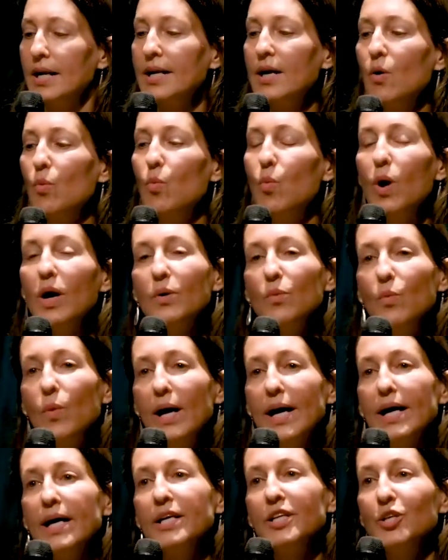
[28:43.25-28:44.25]
Now, one
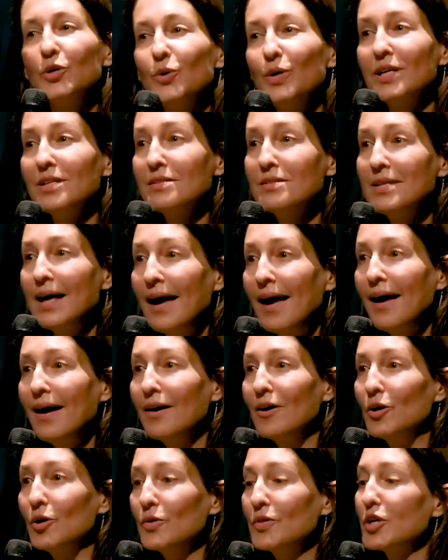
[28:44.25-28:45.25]
way you can
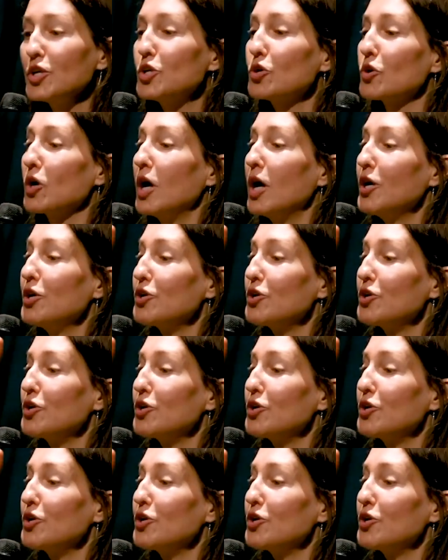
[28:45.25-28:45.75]
tell that you're